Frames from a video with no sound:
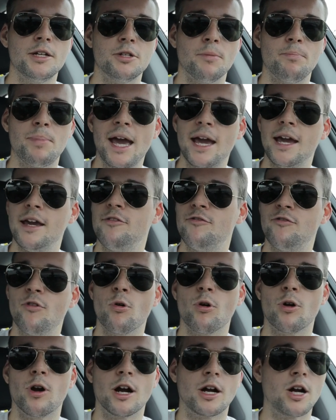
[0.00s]
to pay
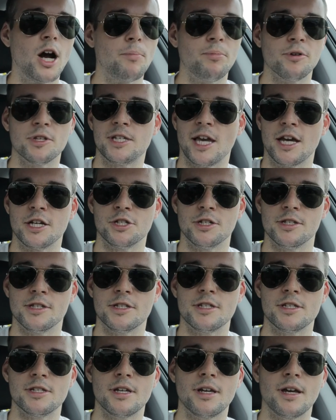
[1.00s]
for a couple
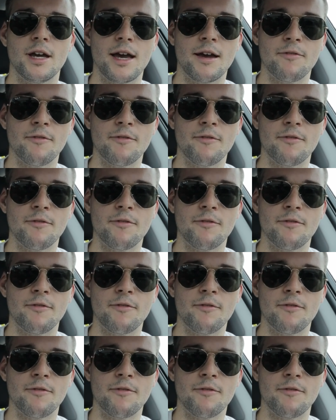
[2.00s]
sessions.